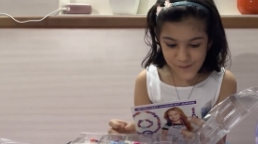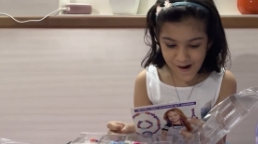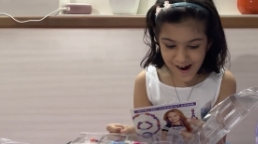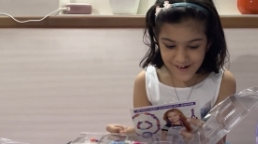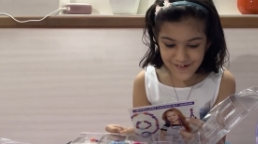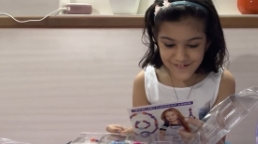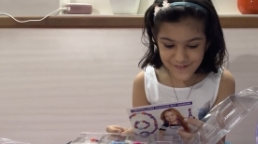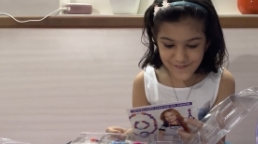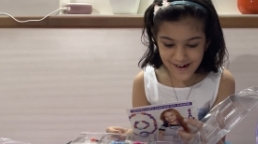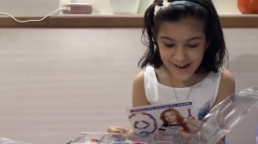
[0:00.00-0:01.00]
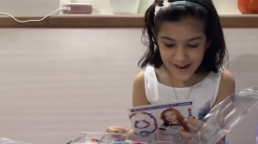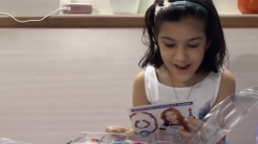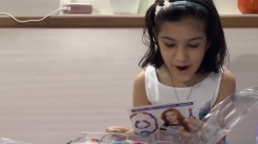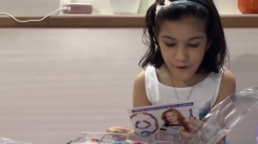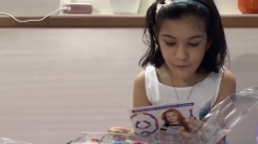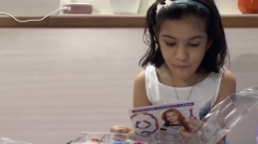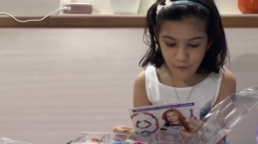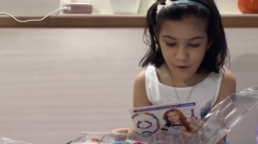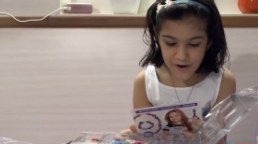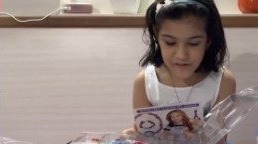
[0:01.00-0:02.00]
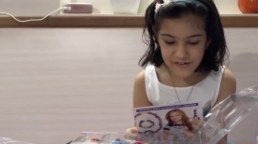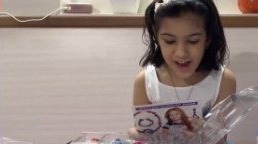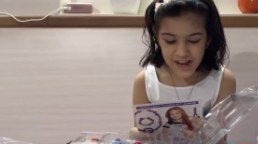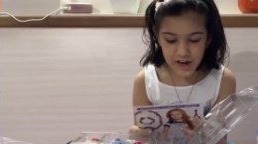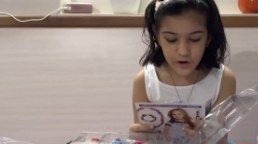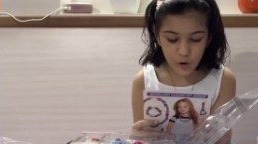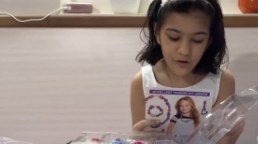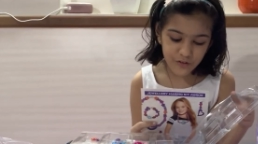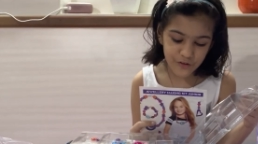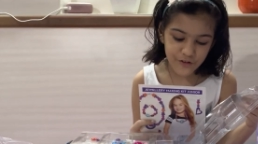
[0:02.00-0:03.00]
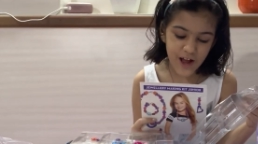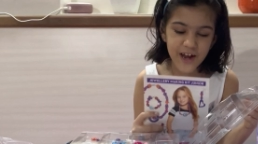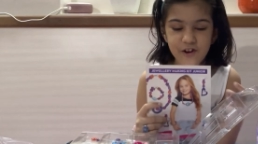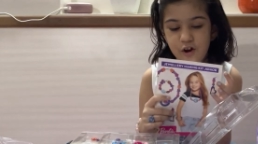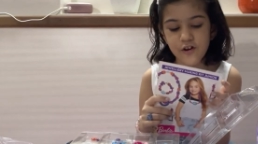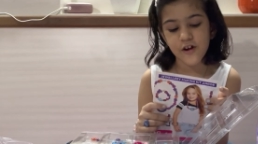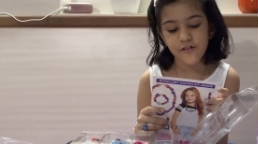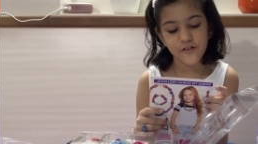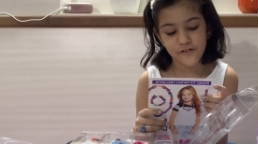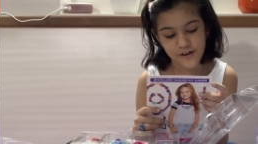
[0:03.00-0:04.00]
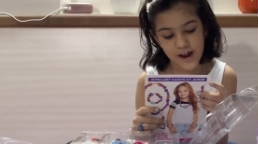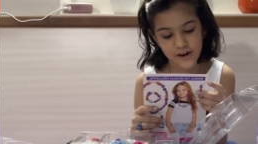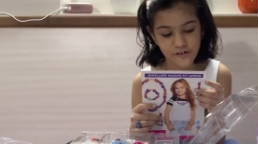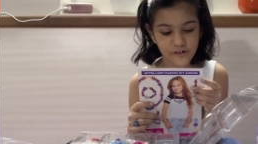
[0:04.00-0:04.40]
Wire to allow for tying knots. I do not understand.